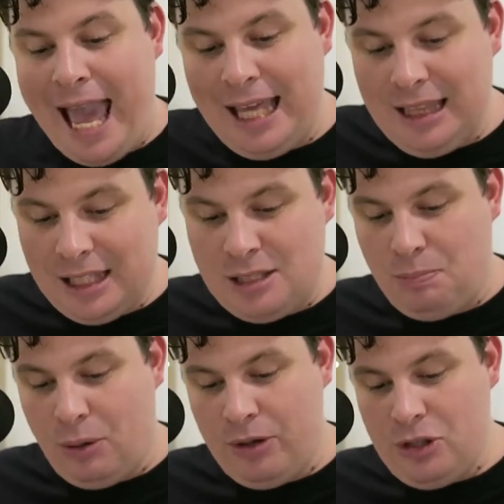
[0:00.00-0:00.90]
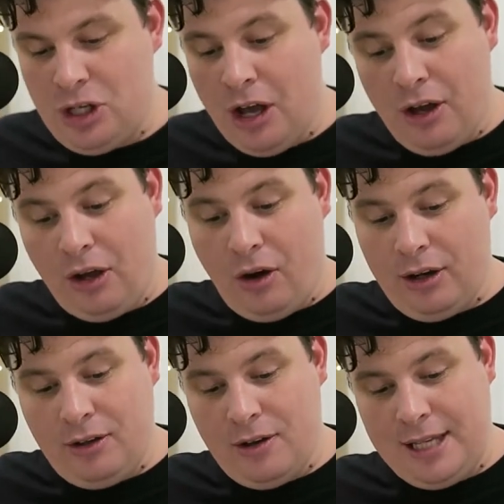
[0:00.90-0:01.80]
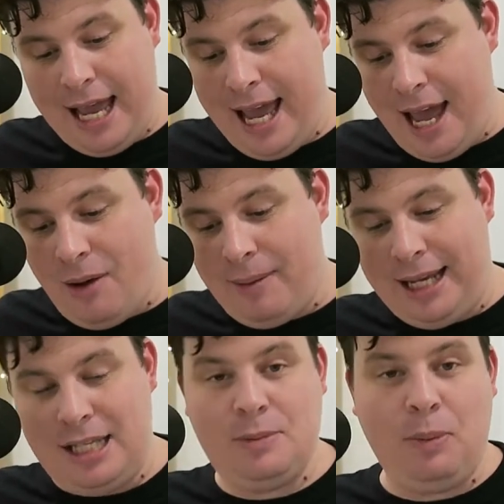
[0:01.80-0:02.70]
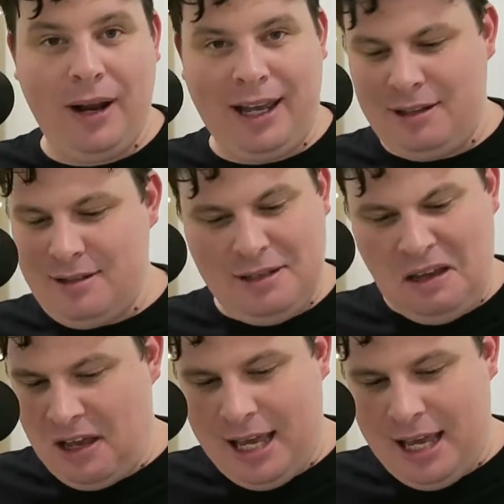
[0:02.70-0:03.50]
endless bush, God knows how many springs,